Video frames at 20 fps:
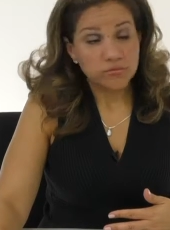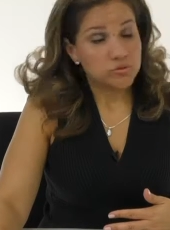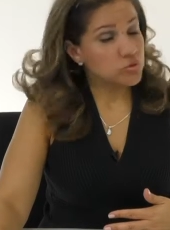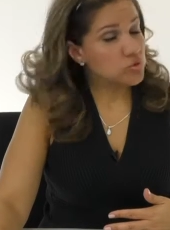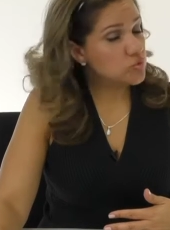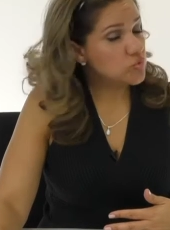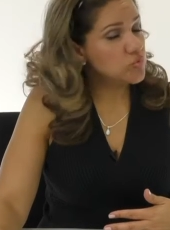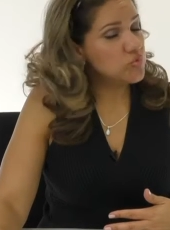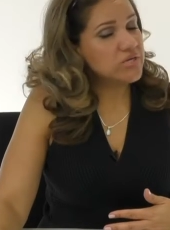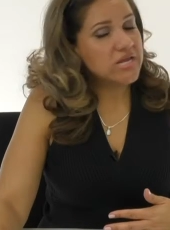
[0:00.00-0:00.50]

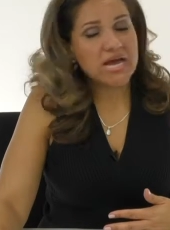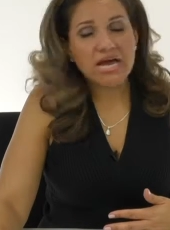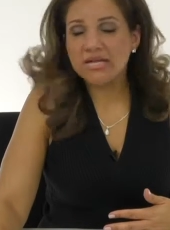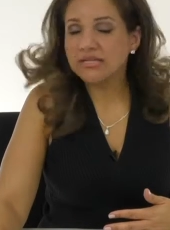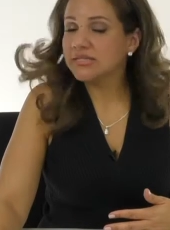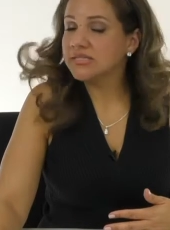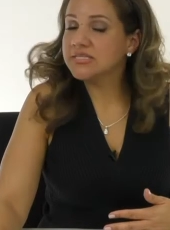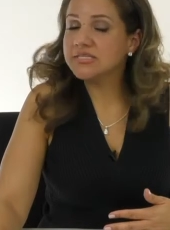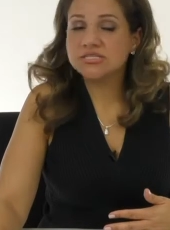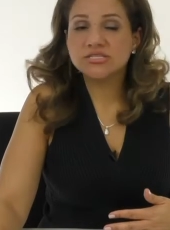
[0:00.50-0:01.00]
Do
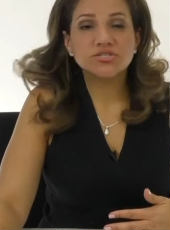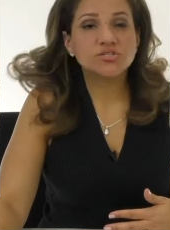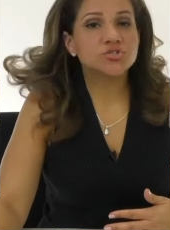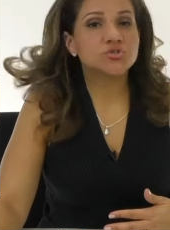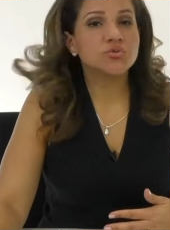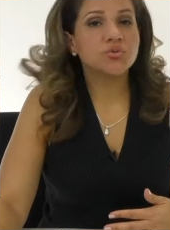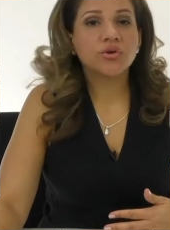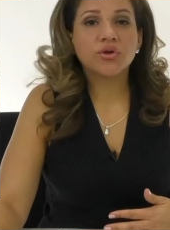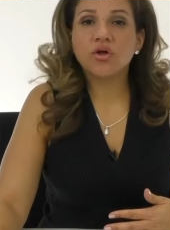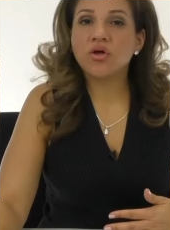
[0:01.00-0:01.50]
not listen
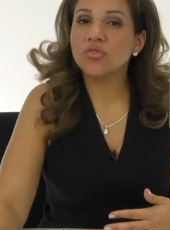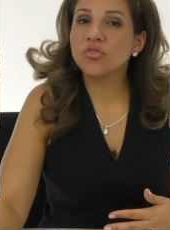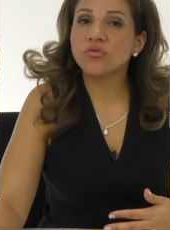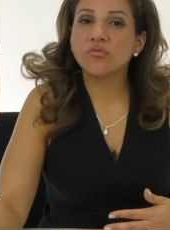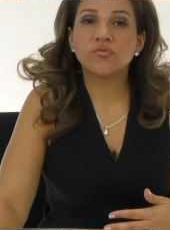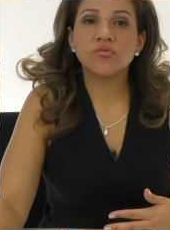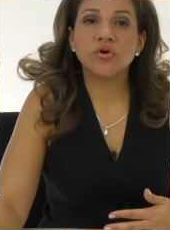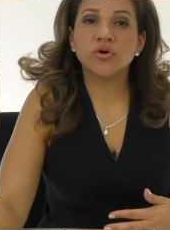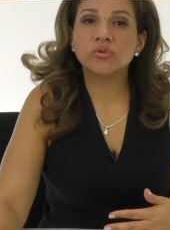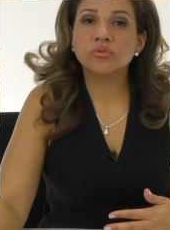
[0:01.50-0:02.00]
to it on the
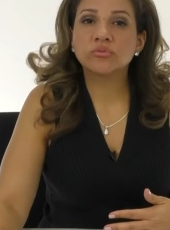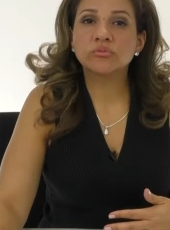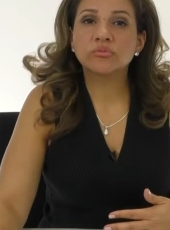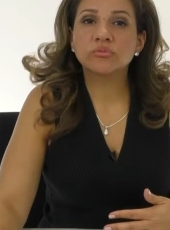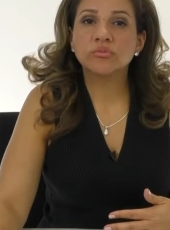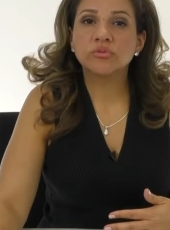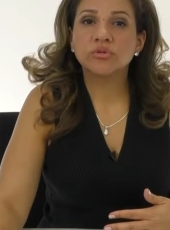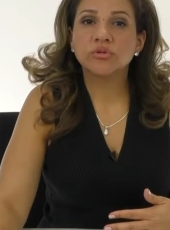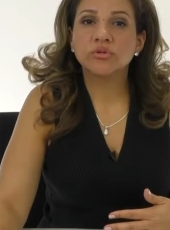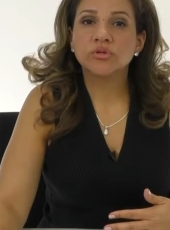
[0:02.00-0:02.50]

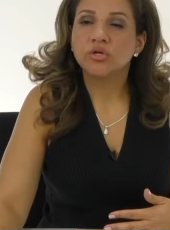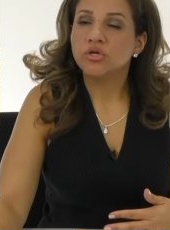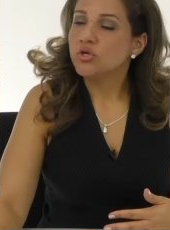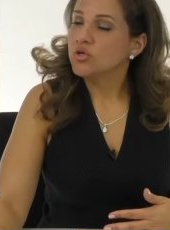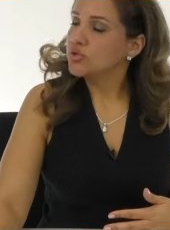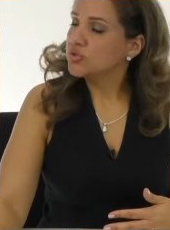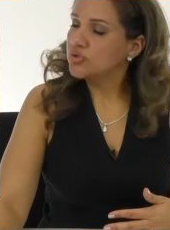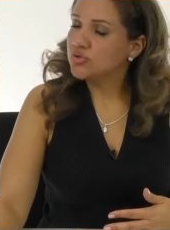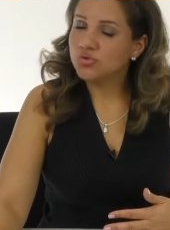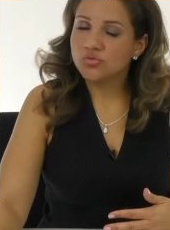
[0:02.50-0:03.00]
phone.
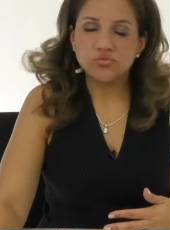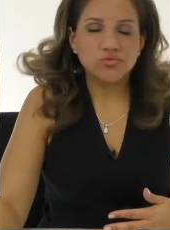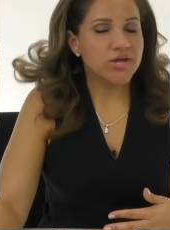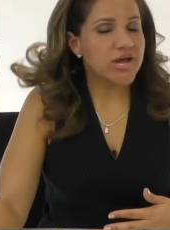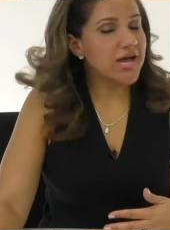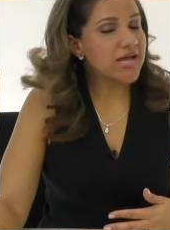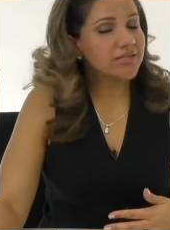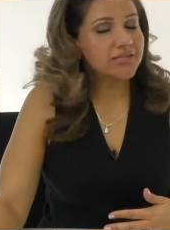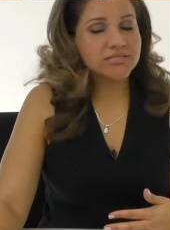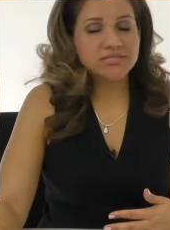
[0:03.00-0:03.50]
Do
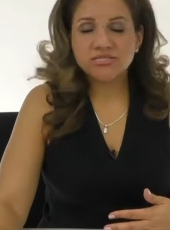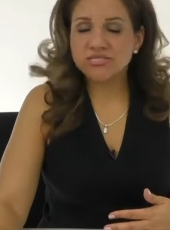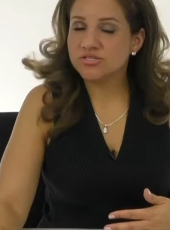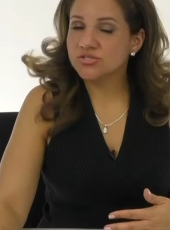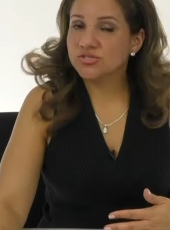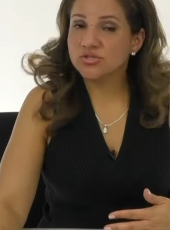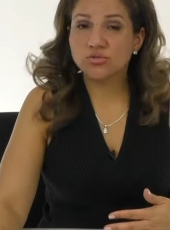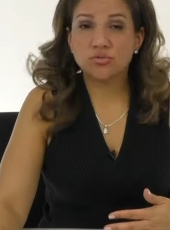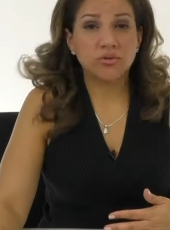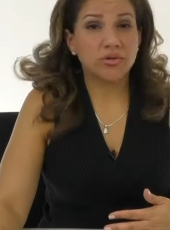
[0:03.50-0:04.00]
not
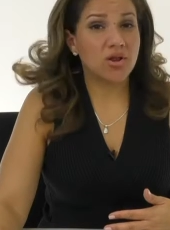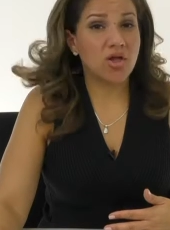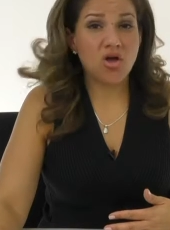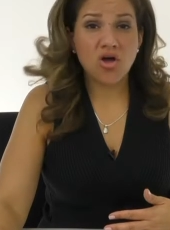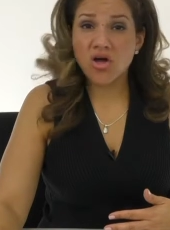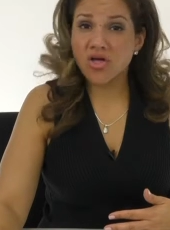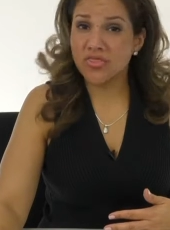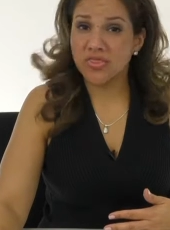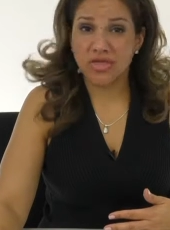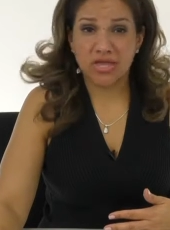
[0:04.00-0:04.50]
listen to it
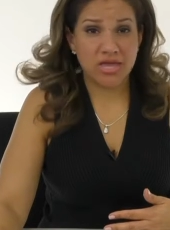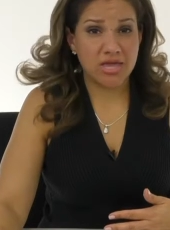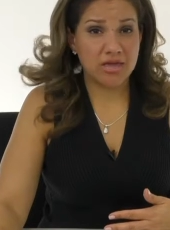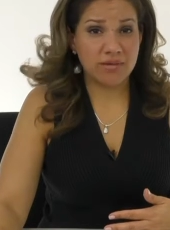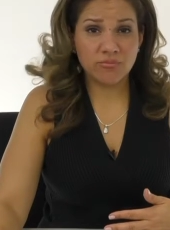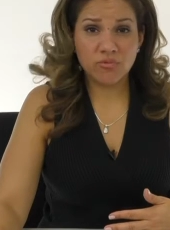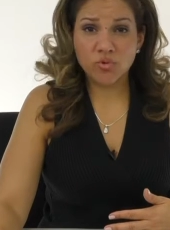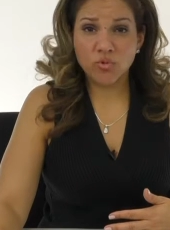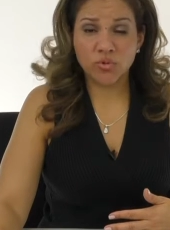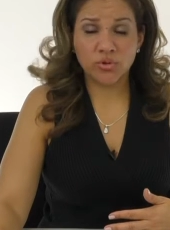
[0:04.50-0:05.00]
on the
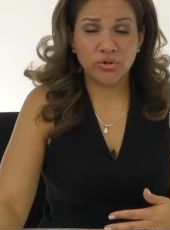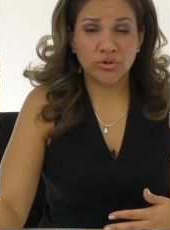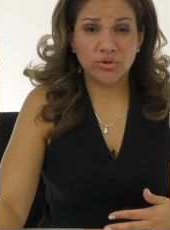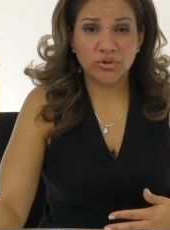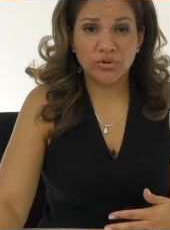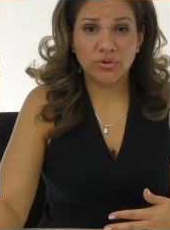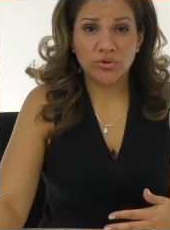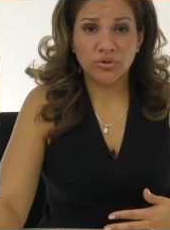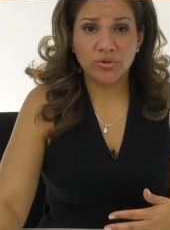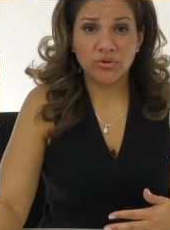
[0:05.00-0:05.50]

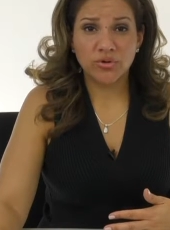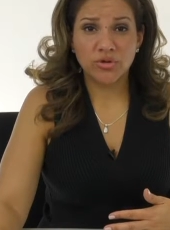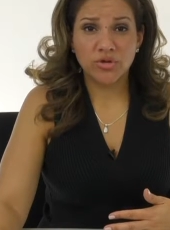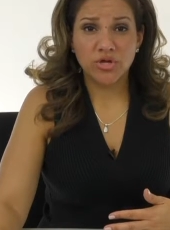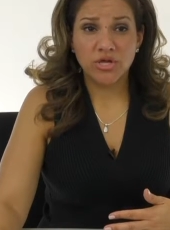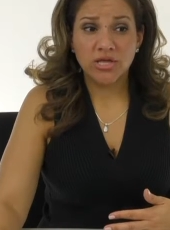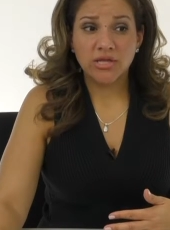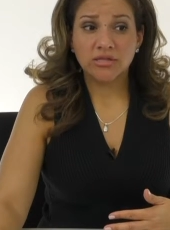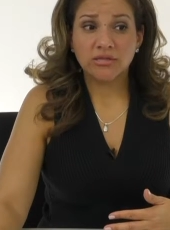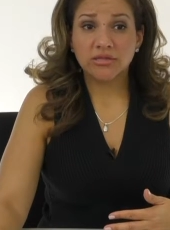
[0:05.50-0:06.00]
camcorder.
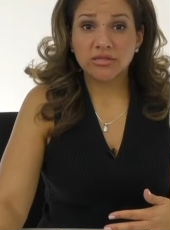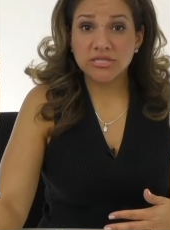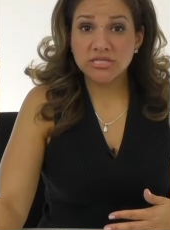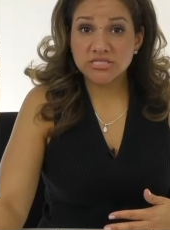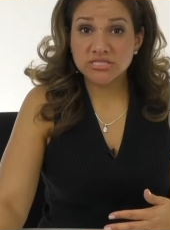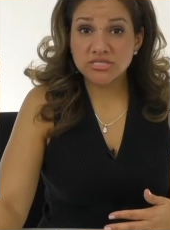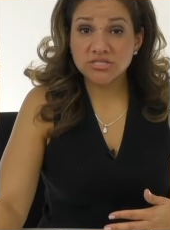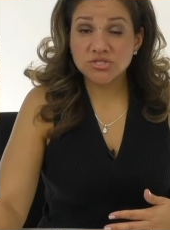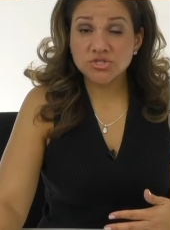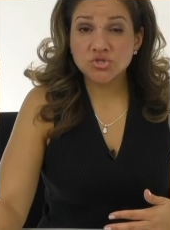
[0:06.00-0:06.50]

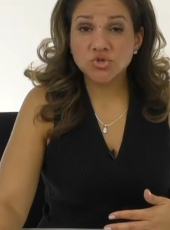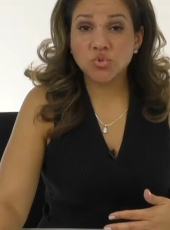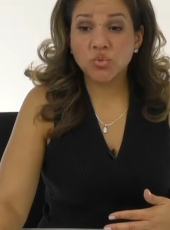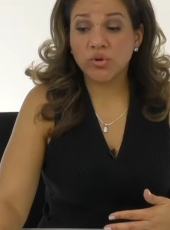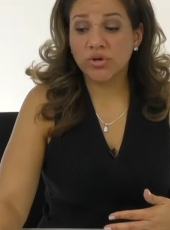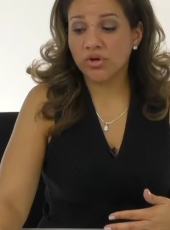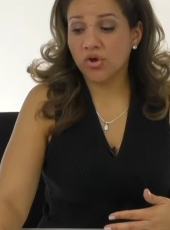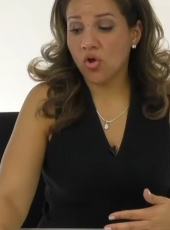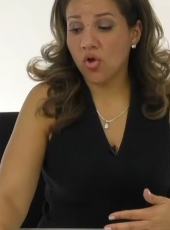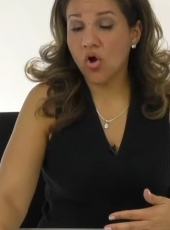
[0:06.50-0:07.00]
Listen to
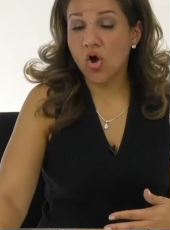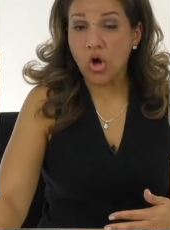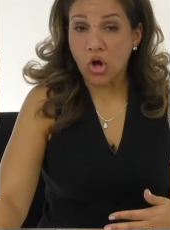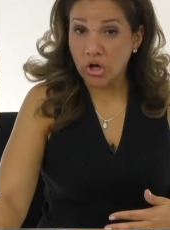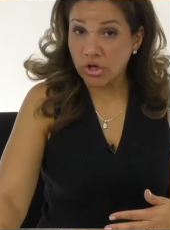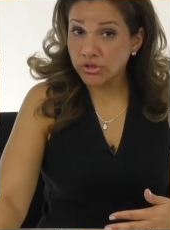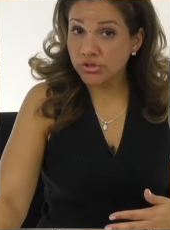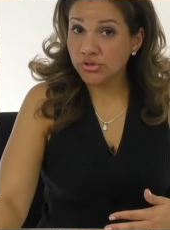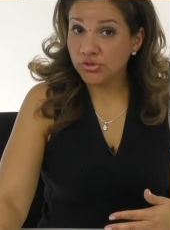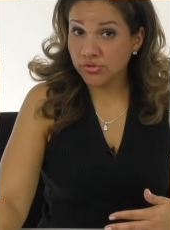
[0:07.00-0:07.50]
it
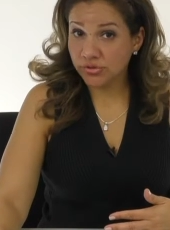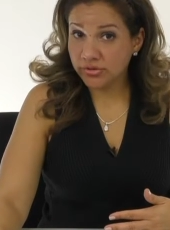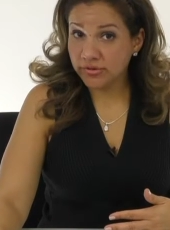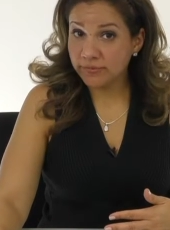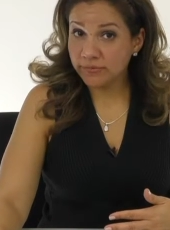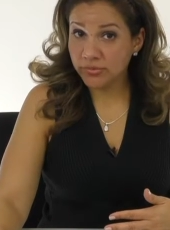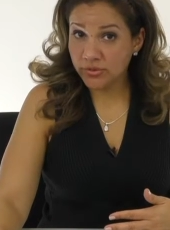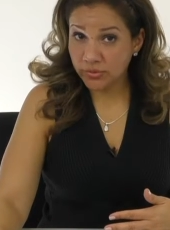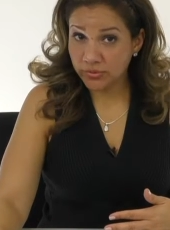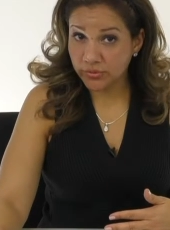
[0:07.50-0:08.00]
on your
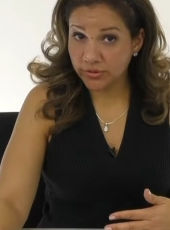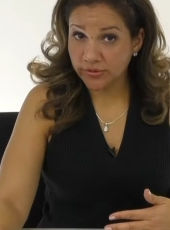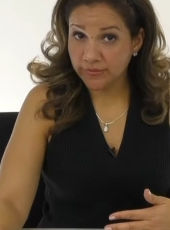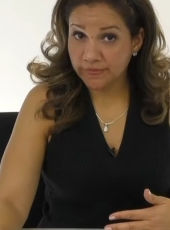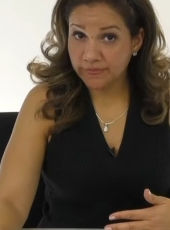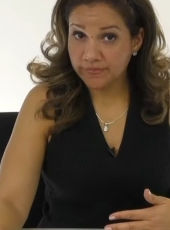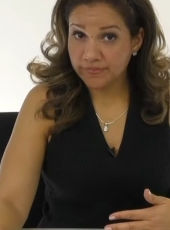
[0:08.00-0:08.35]
computer.